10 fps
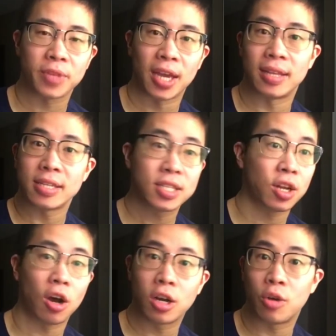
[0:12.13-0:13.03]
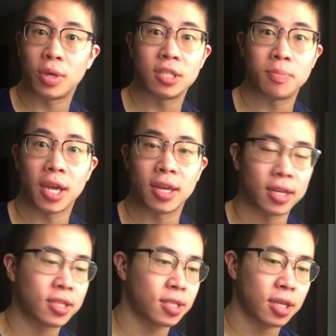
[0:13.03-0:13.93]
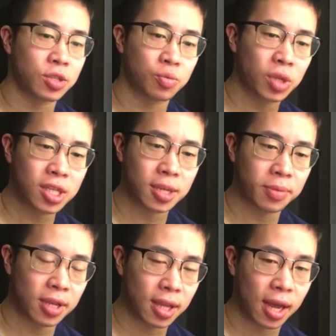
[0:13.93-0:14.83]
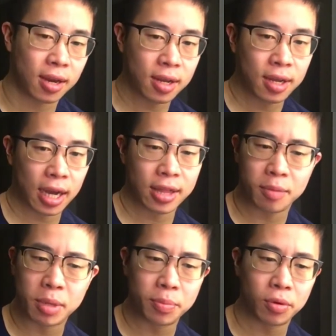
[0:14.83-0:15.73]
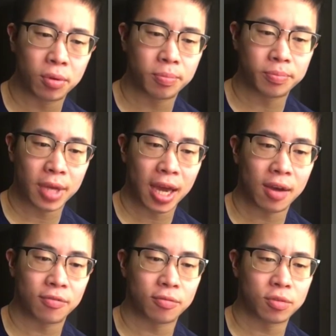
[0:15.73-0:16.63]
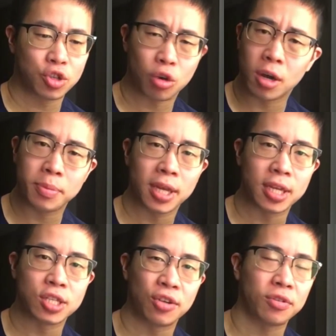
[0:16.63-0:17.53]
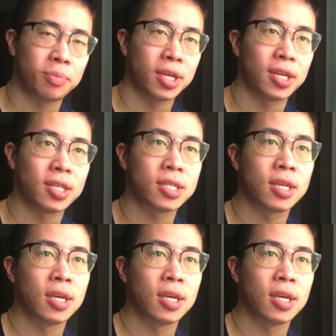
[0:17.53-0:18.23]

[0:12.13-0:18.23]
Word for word: And this is an ongoing debate. It's really something that I think people have strong opinions over because